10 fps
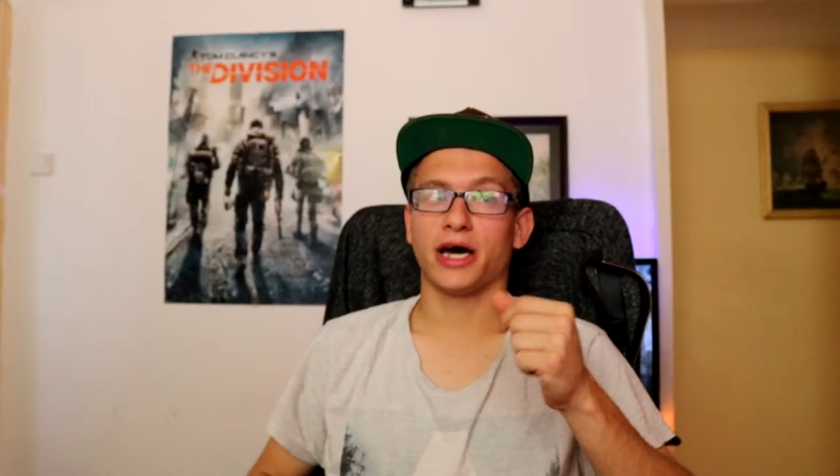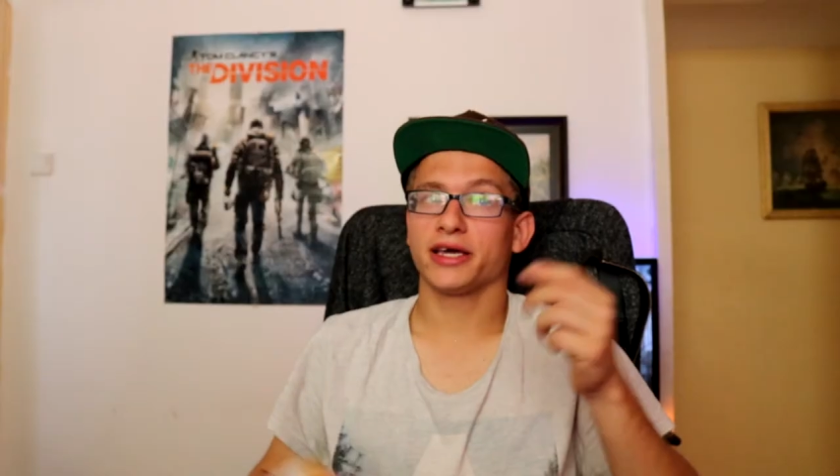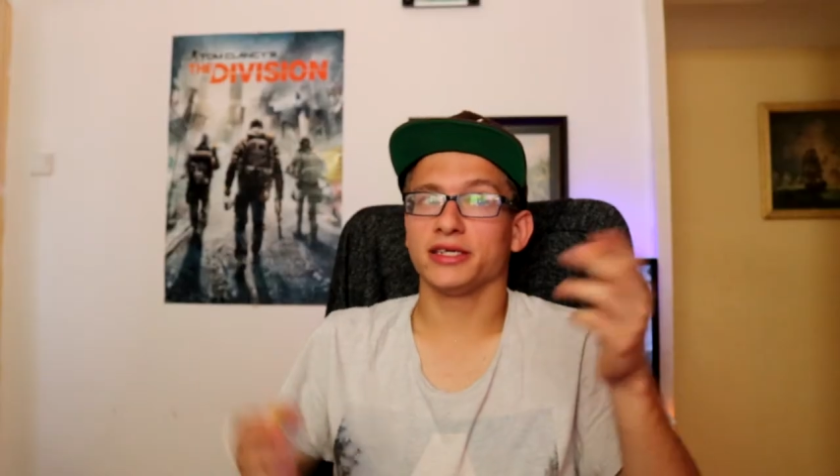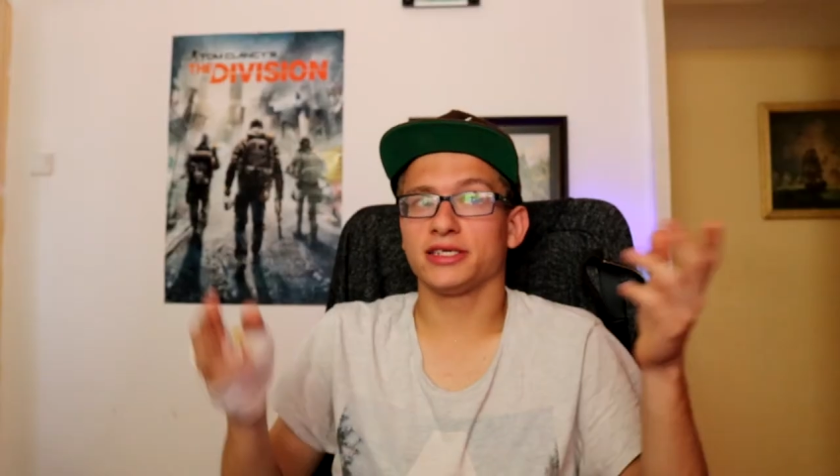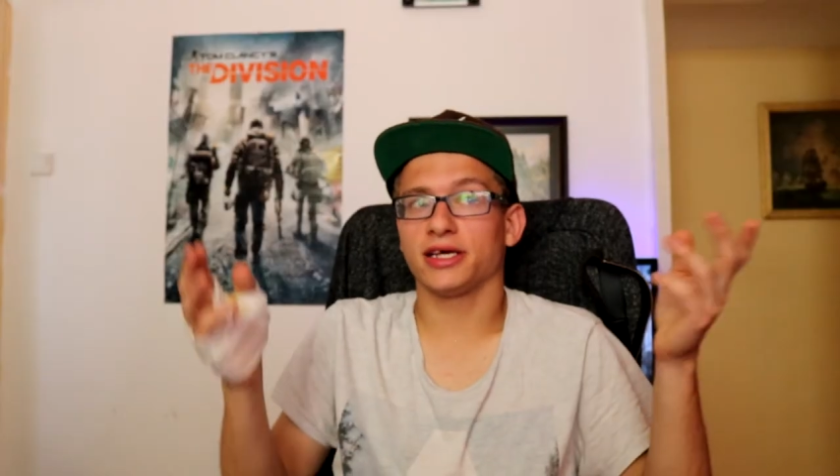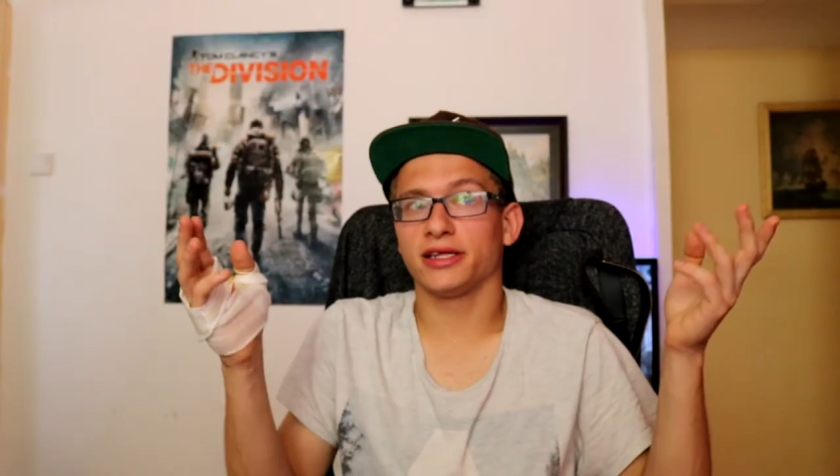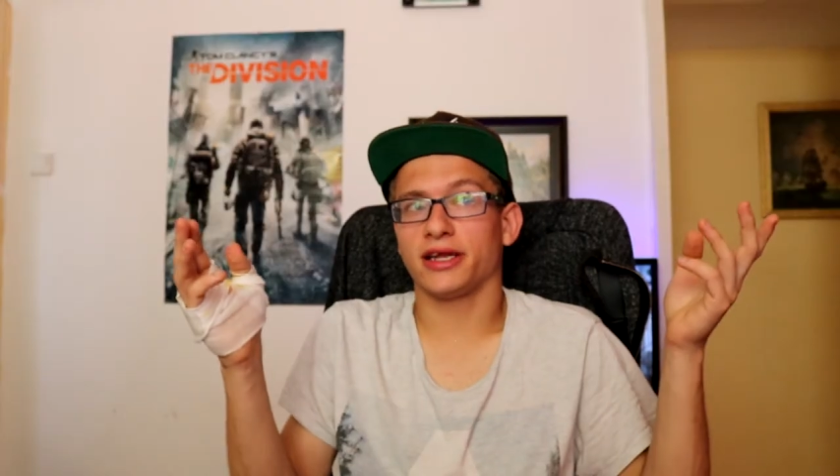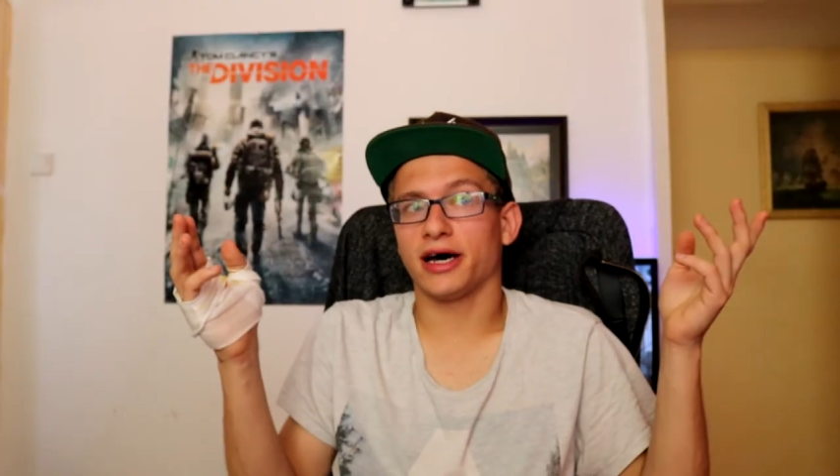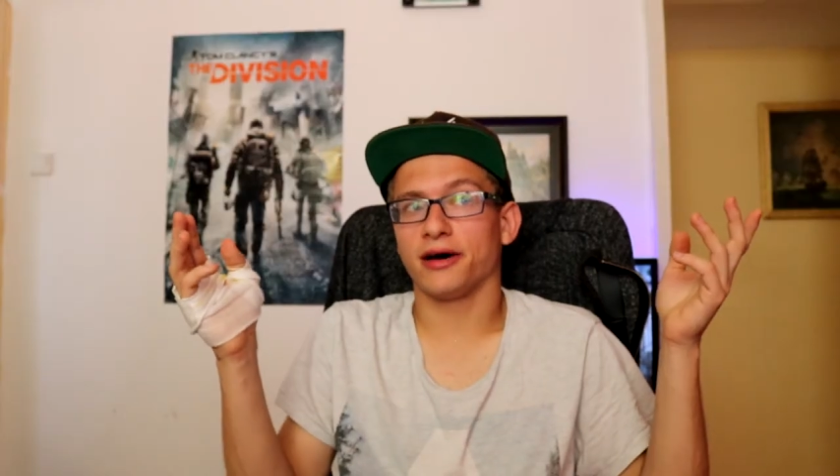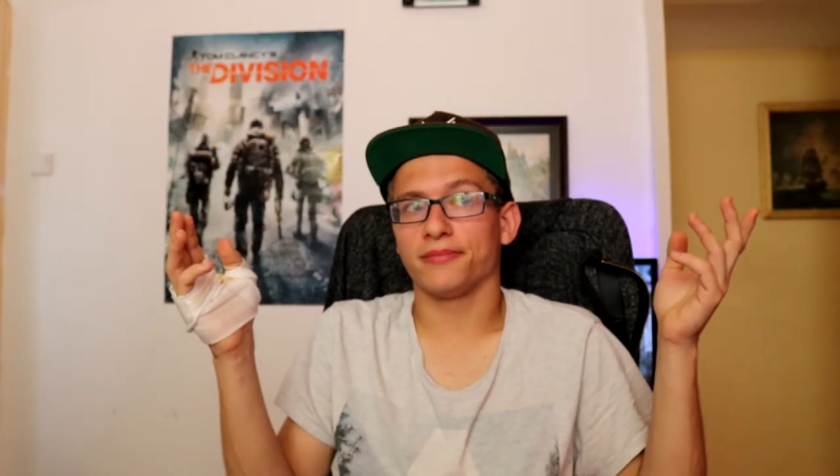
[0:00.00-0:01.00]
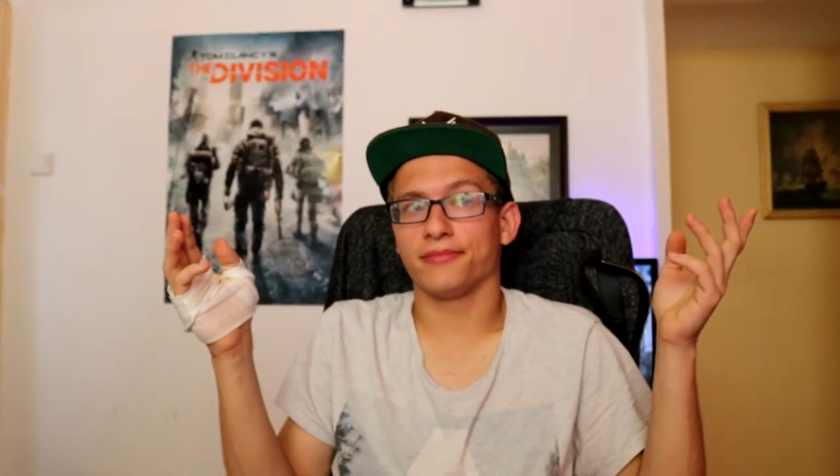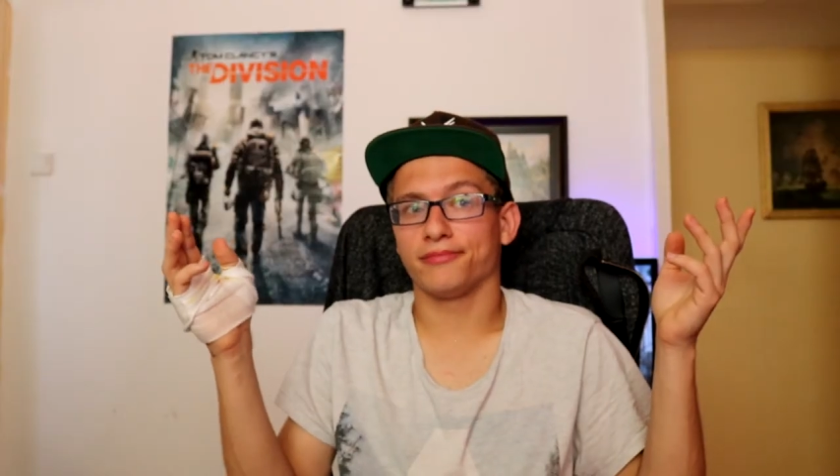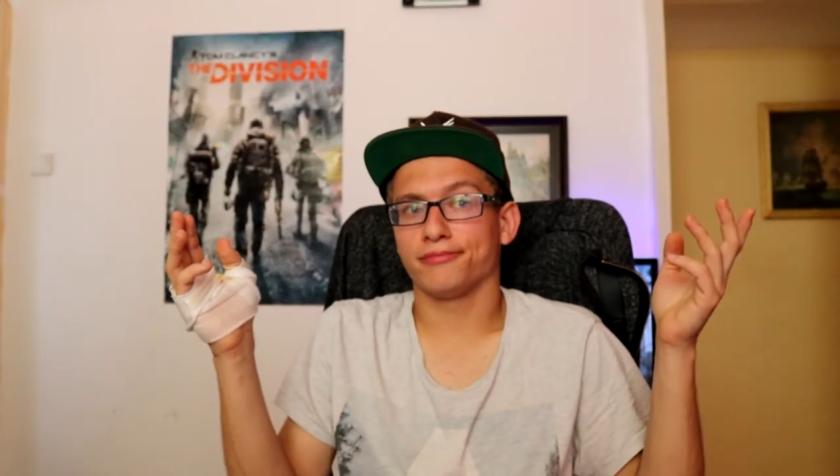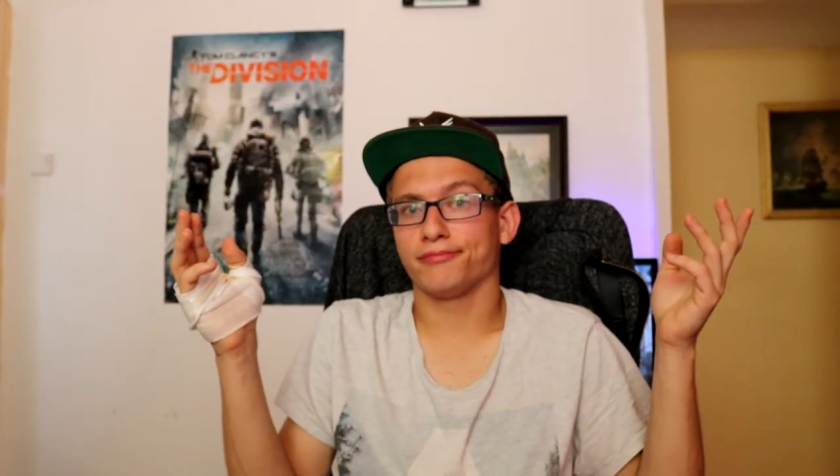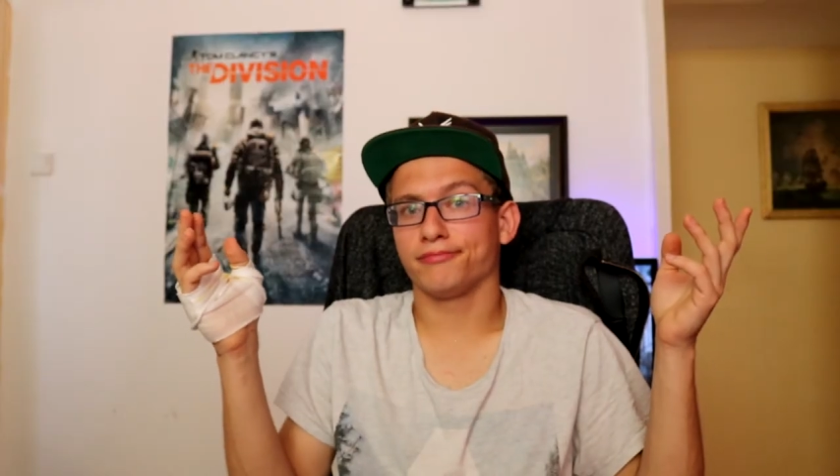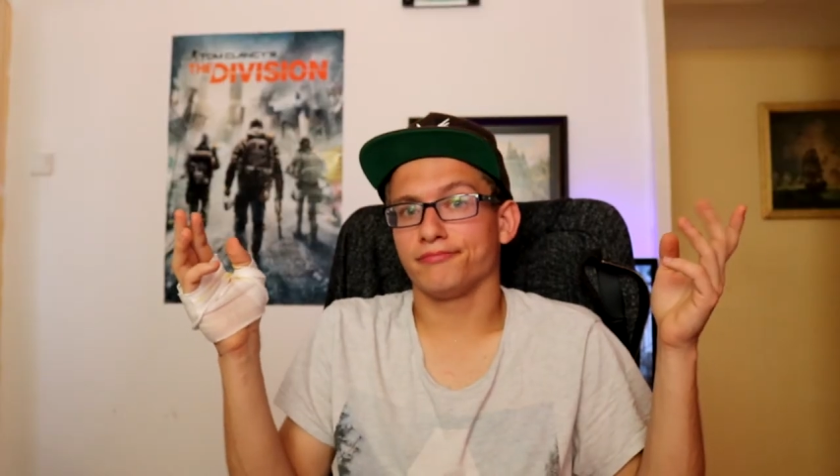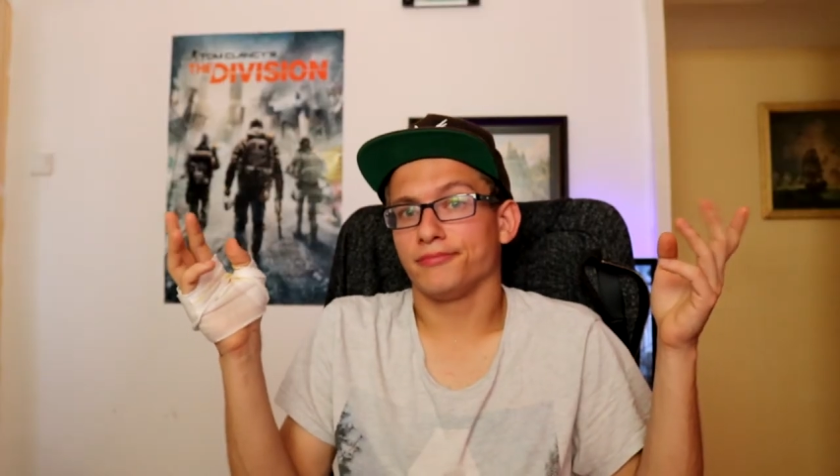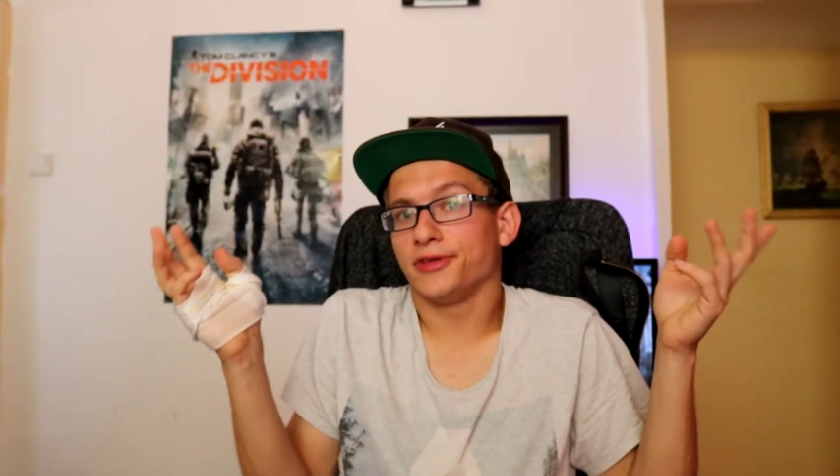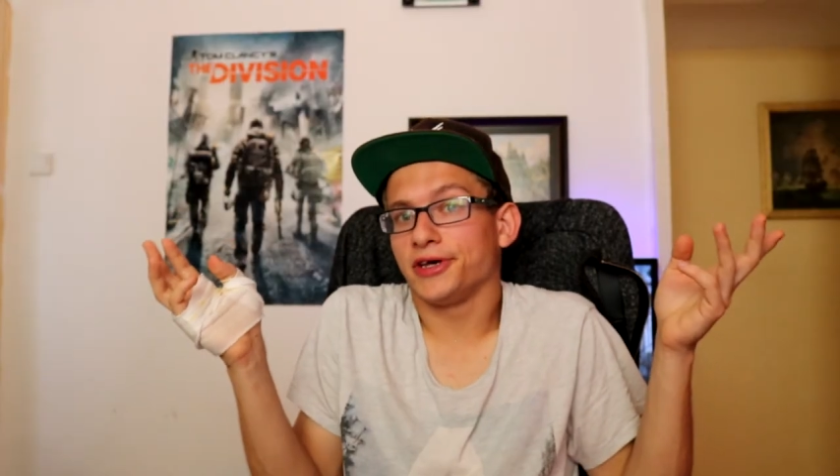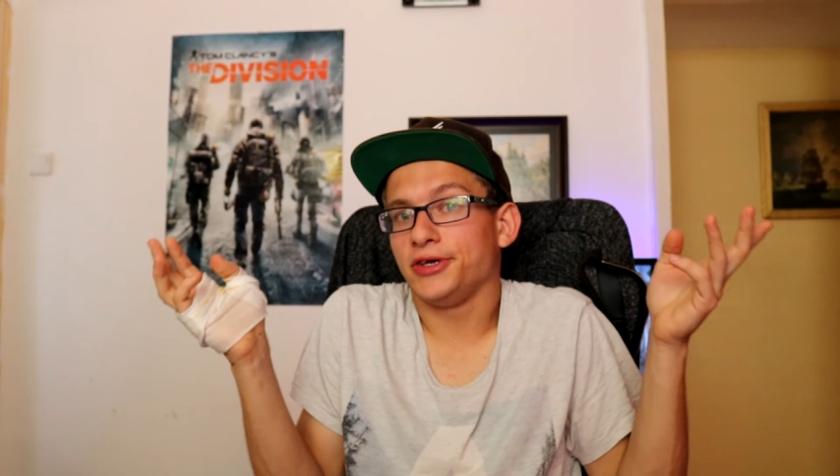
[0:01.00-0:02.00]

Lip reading: I can tell that the